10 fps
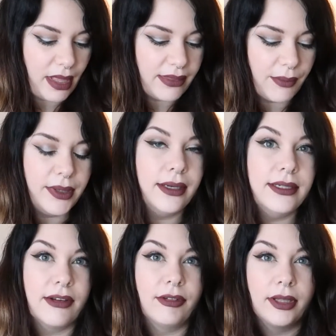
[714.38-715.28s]
that
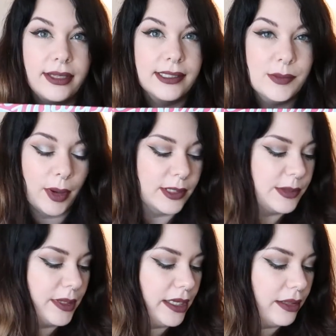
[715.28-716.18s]
one definitely
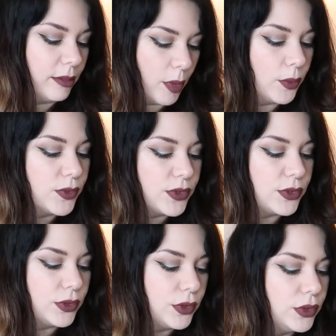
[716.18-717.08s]
inspires me the
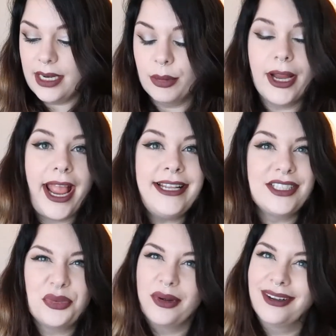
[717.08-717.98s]
most. Number
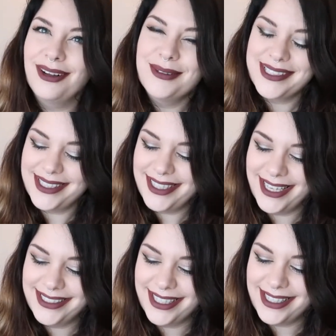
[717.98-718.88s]
8, we're almost at the
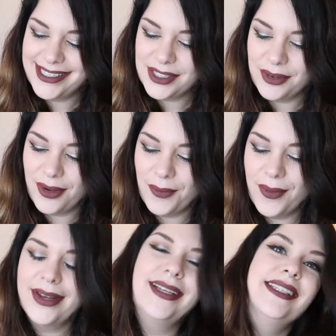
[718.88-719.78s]
end, guys.
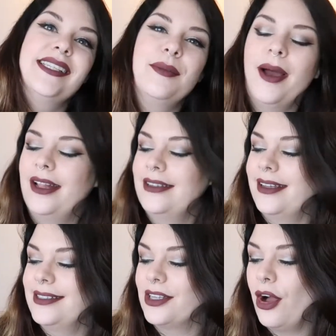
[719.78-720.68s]
What is a palette that is